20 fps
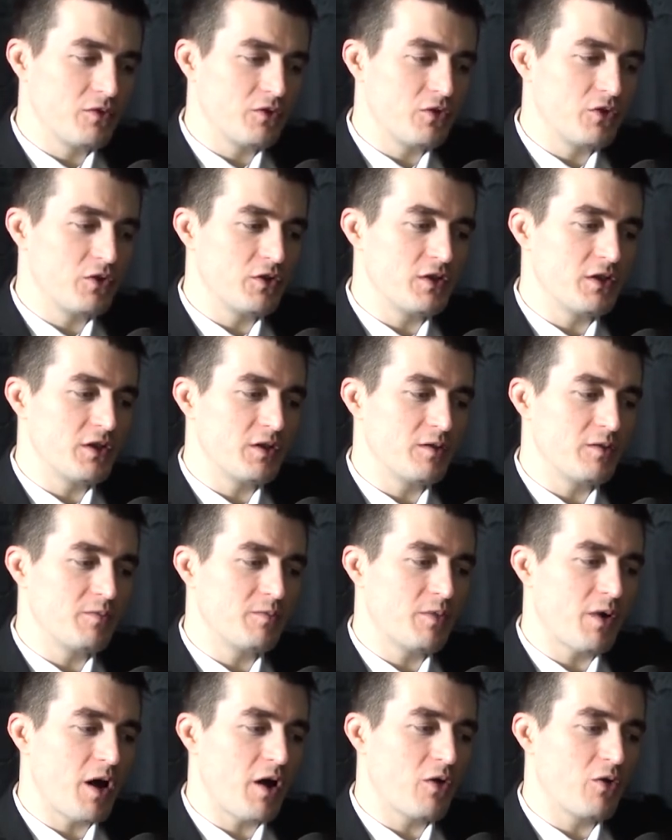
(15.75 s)
Do you think
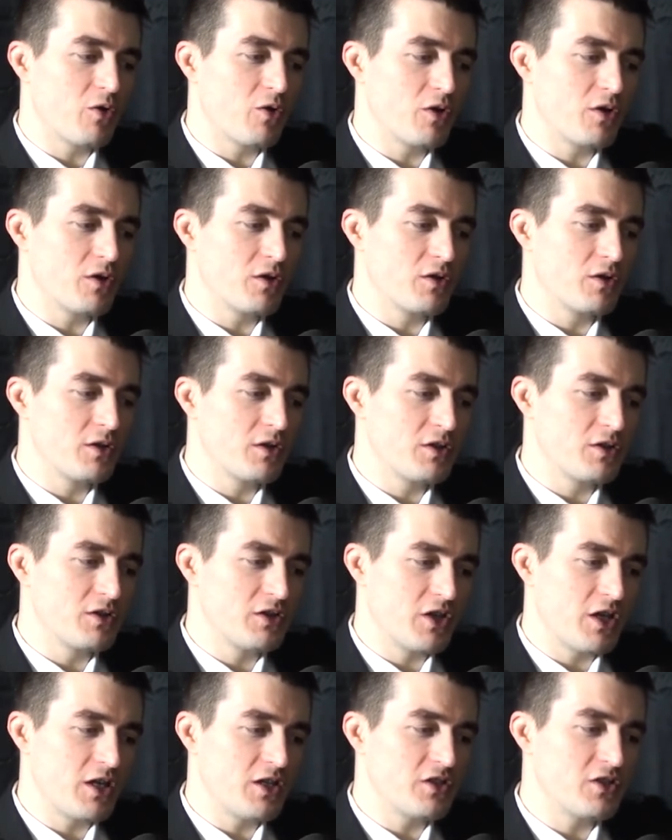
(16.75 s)
power
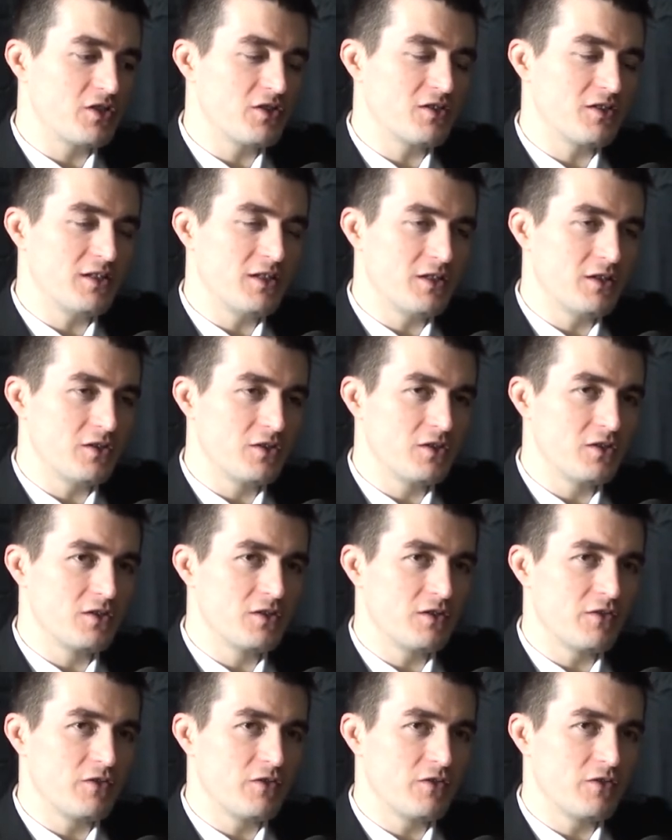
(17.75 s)
changes leaders?